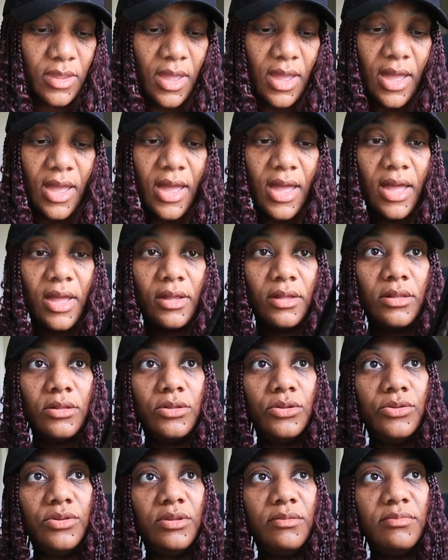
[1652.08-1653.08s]
hot
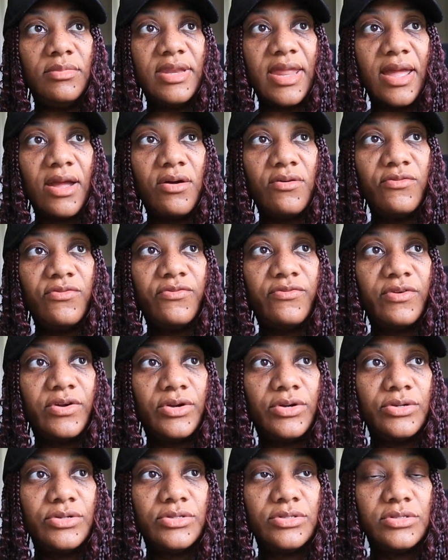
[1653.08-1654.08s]
glue them down
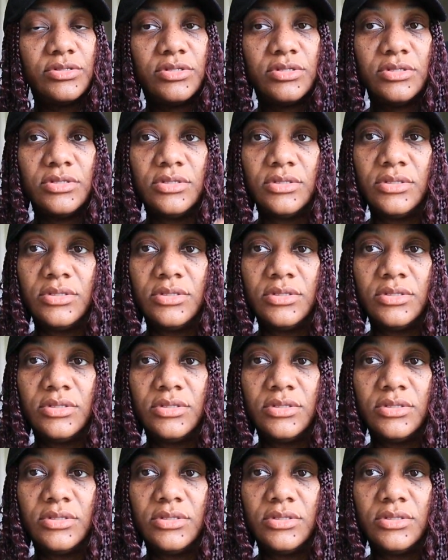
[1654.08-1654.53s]
first.